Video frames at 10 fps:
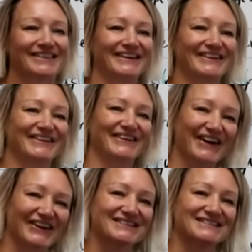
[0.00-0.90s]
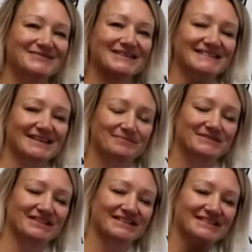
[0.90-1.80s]
there are some
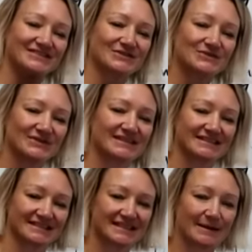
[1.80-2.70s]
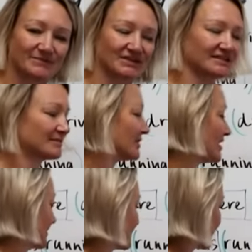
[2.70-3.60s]
exceptions to this exception, to be
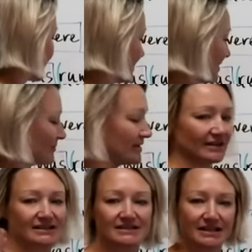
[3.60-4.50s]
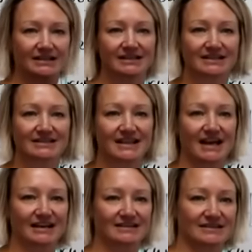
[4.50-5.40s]
honest. But let's not get into
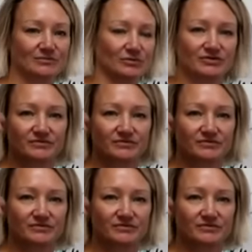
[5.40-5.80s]
that because then we'll